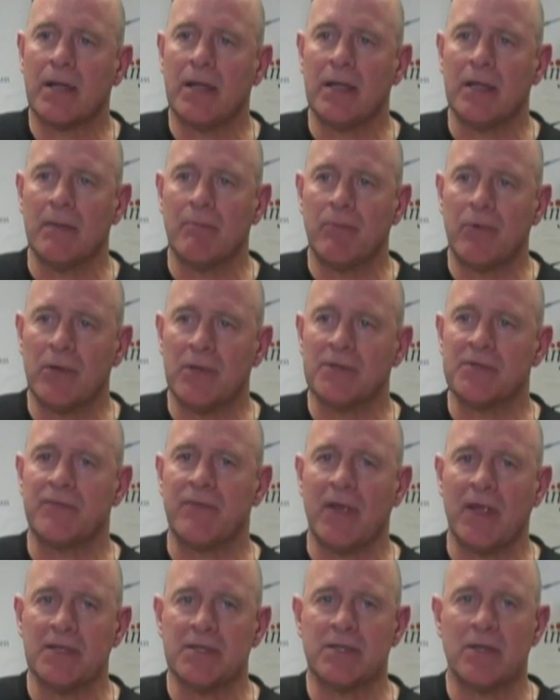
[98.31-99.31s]
he can put his
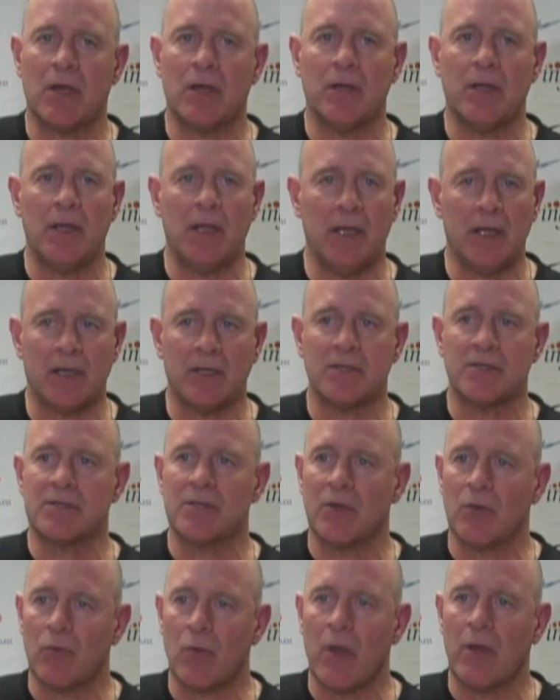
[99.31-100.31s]
face on you, he can
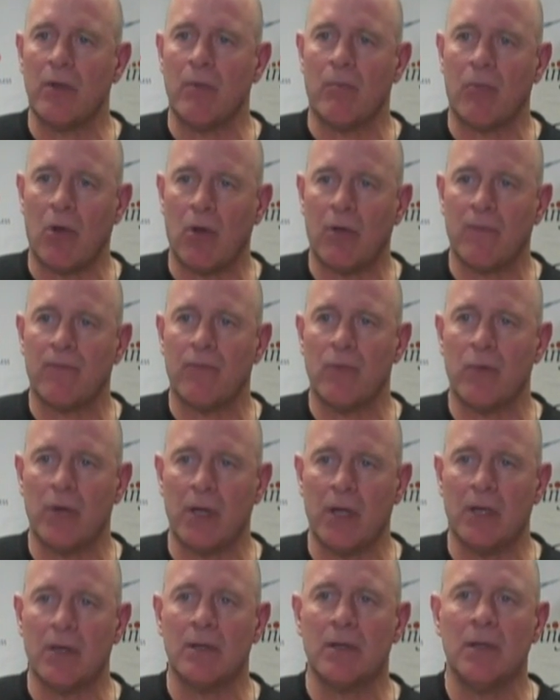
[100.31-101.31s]
still run the ball for
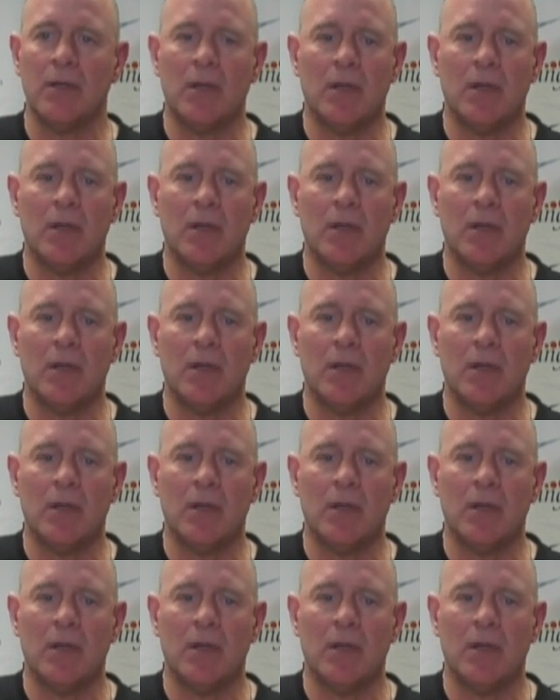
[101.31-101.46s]
you.